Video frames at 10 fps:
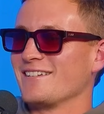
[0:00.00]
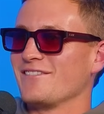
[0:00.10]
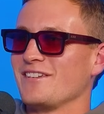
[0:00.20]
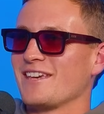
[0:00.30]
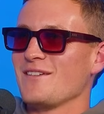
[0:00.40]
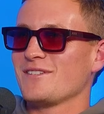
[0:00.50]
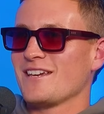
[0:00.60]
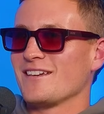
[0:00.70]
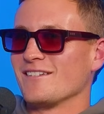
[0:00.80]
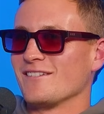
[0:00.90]
if he keeps
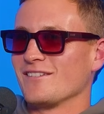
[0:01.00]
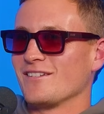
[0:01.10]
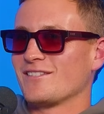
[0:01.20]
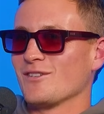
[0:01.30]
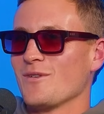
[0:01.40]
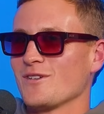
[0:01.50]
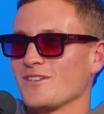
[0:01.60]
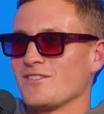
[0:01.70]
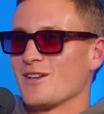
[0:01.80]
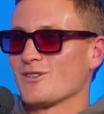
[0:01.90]
kicking, it's
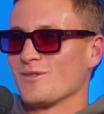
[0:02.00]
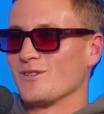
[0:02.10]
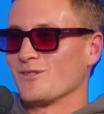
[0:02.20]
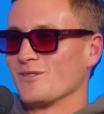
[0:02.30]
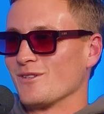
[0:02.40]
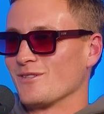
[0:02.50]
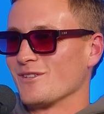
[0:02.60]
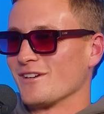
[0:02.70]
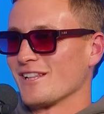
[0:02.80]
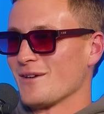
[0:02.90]
almost a detriment to
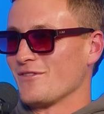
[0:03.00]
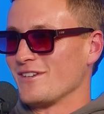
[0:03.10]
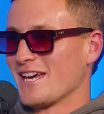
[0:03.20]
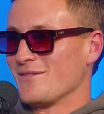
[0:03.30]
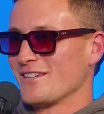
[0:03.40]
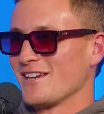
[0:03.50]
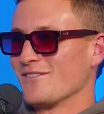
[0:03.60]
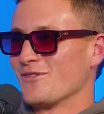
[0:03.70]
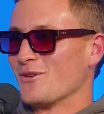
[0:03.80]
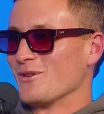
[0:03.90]
the club if he keeps
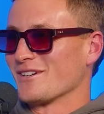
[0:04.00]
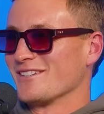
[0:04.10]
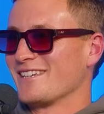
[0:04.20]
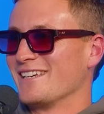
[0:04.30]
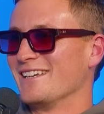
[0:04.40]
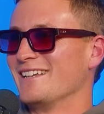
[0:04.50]
kicking 4 because